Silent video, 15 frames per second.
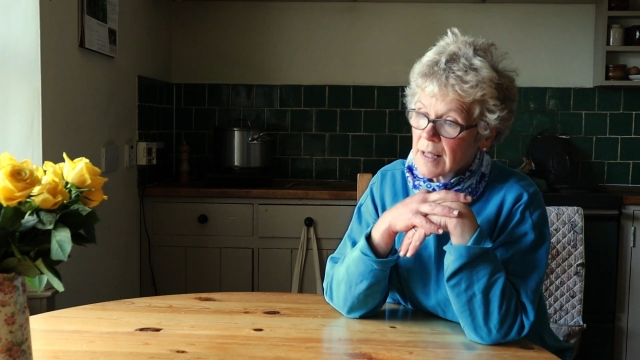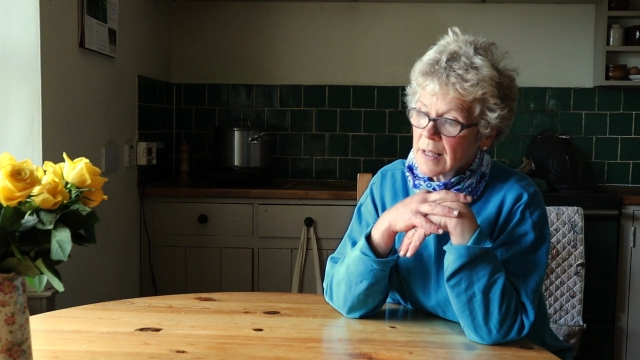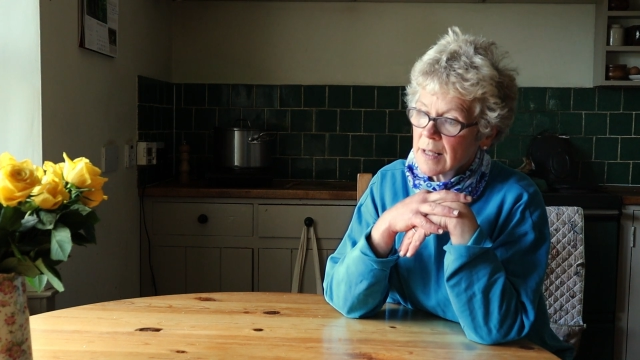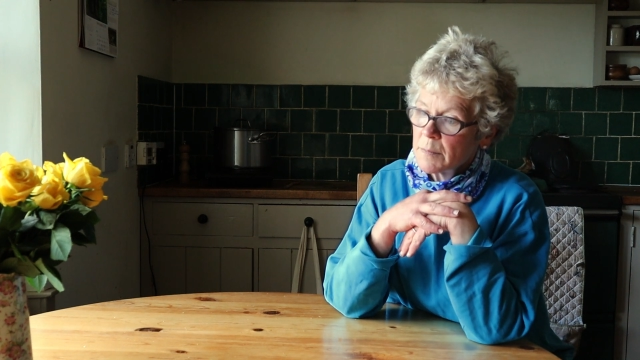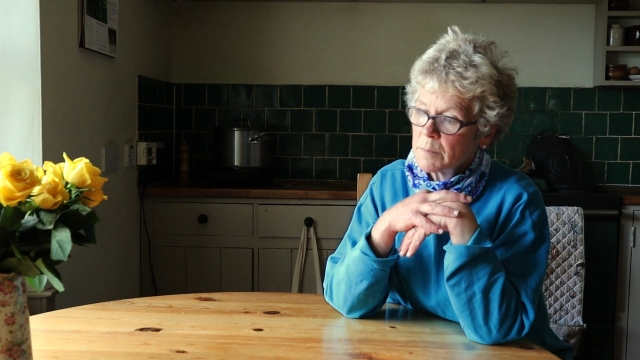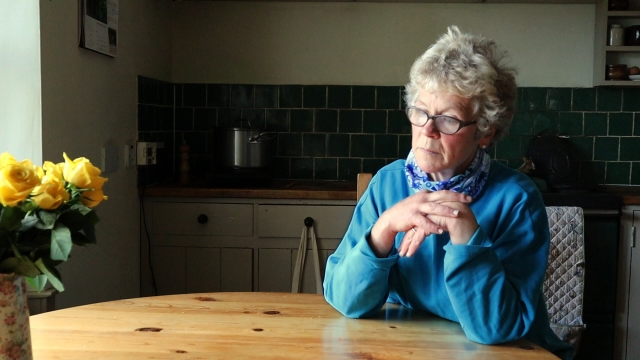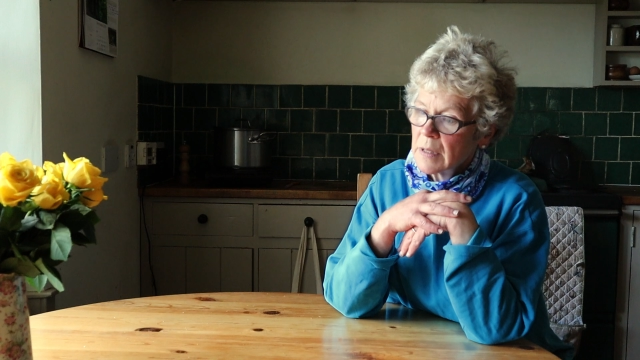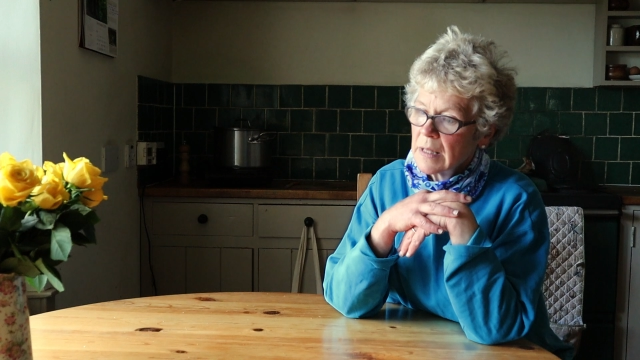
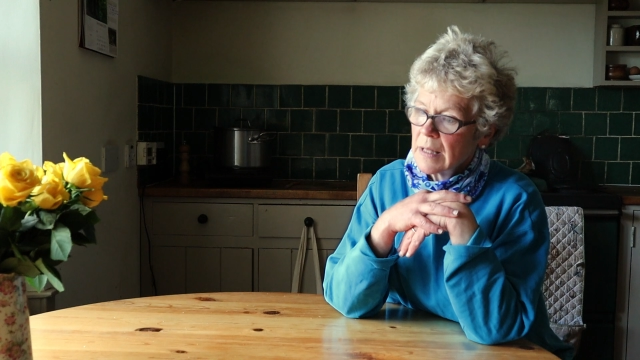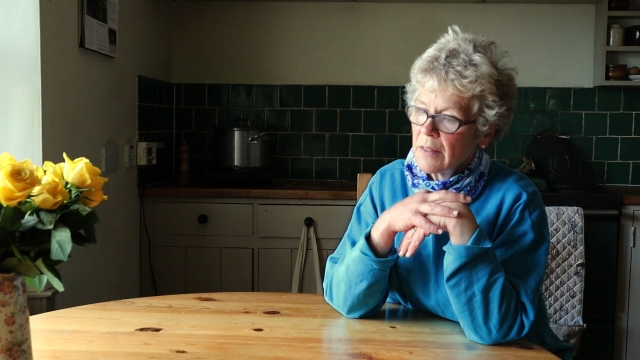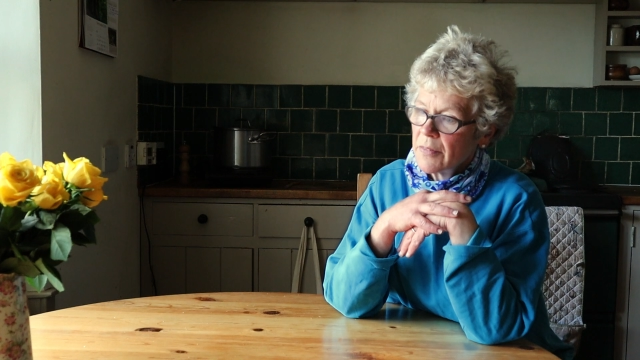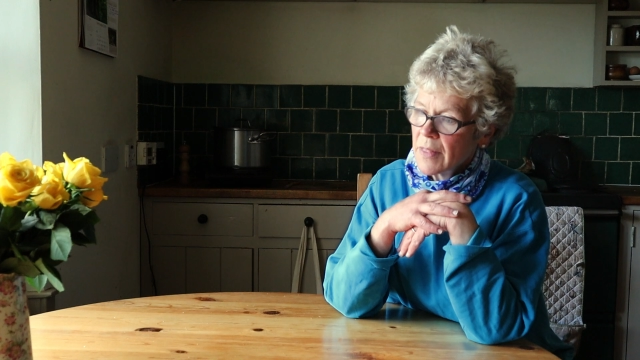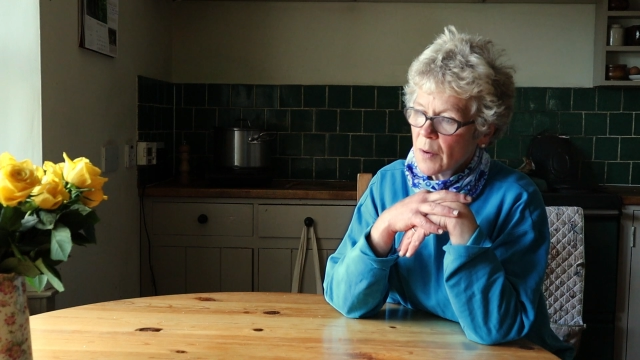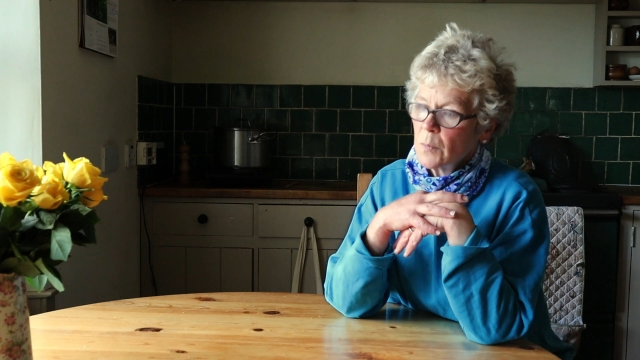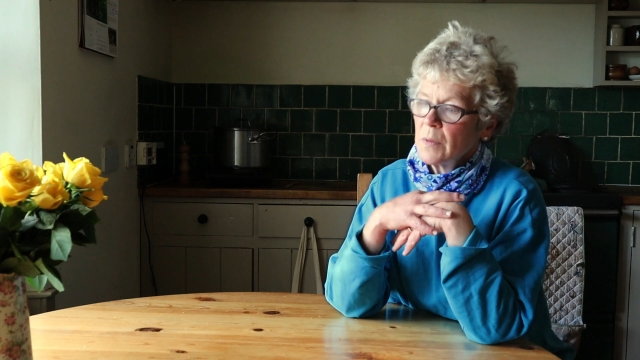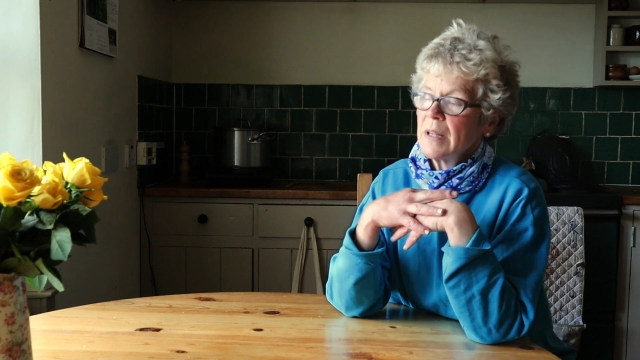um,
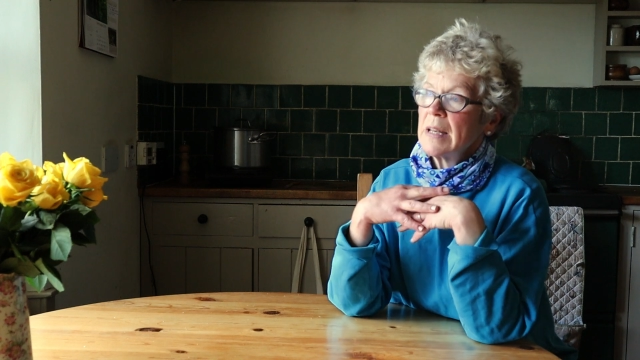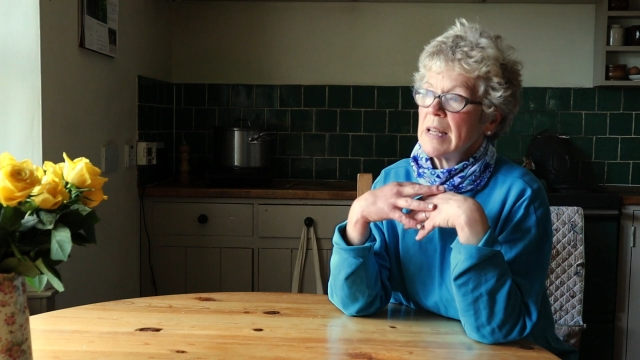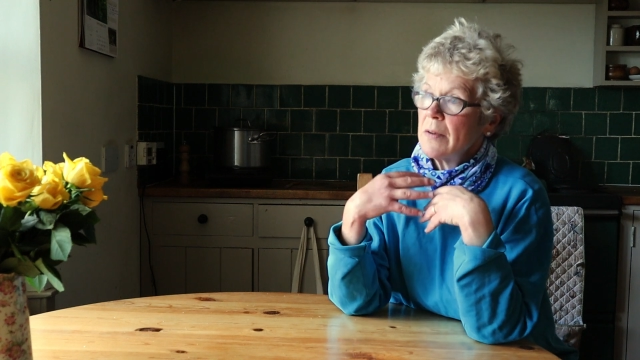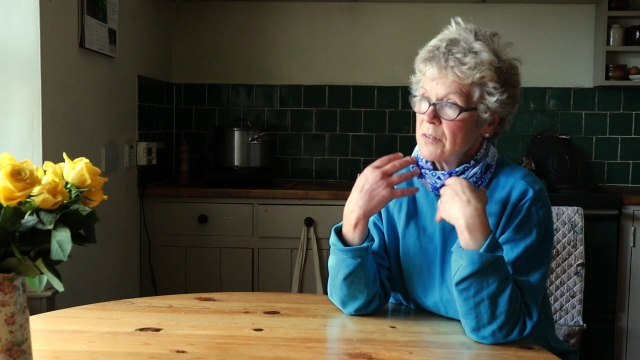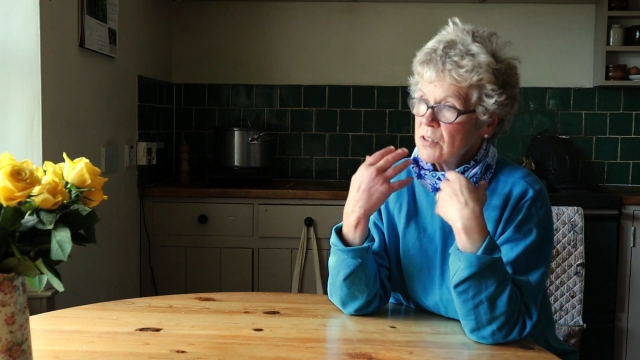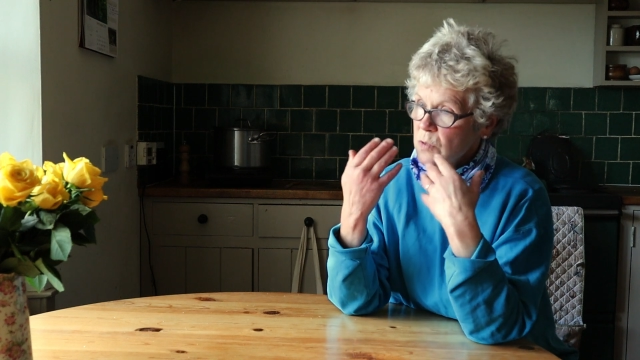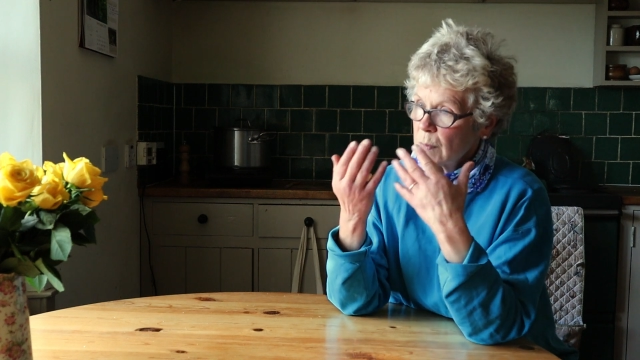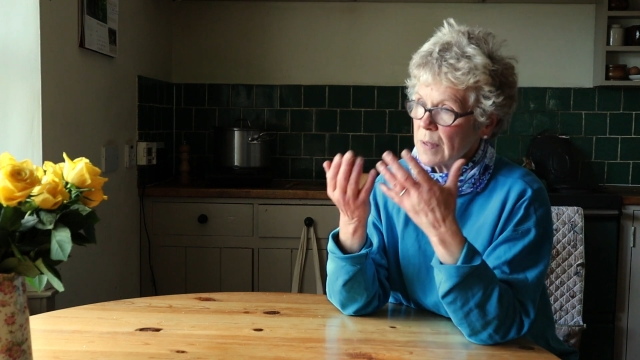that will
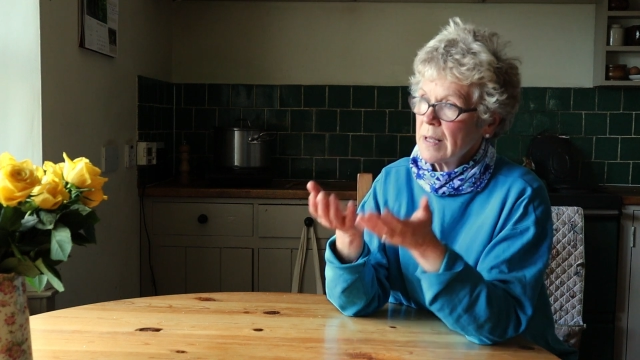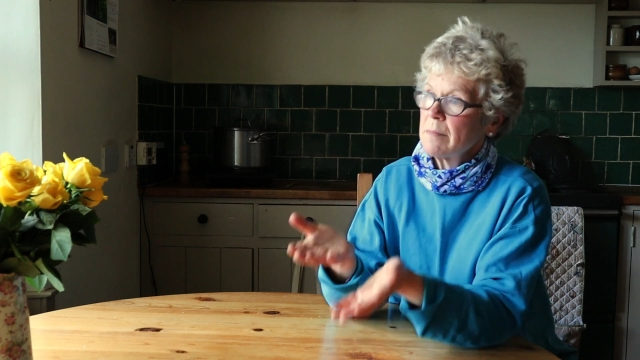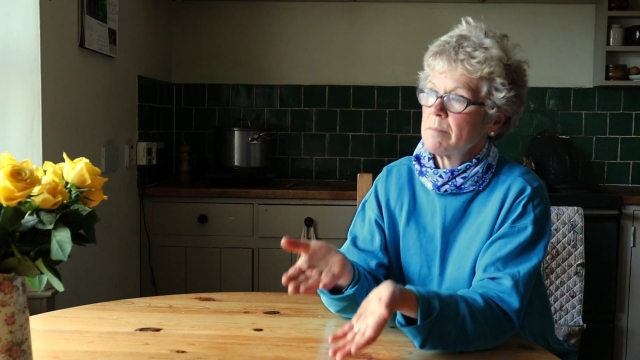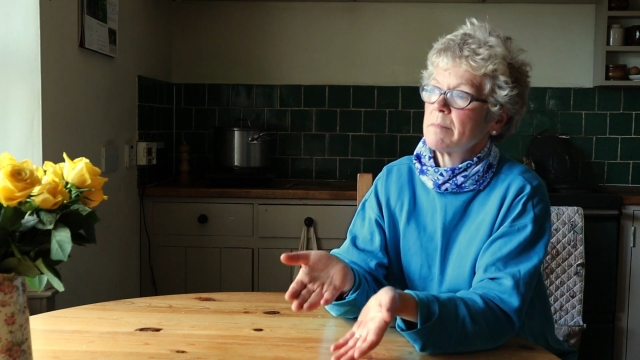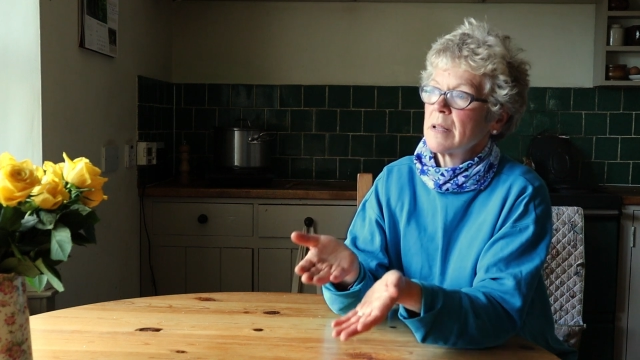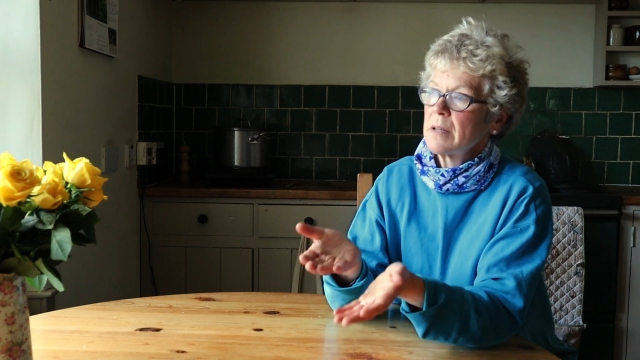inevitably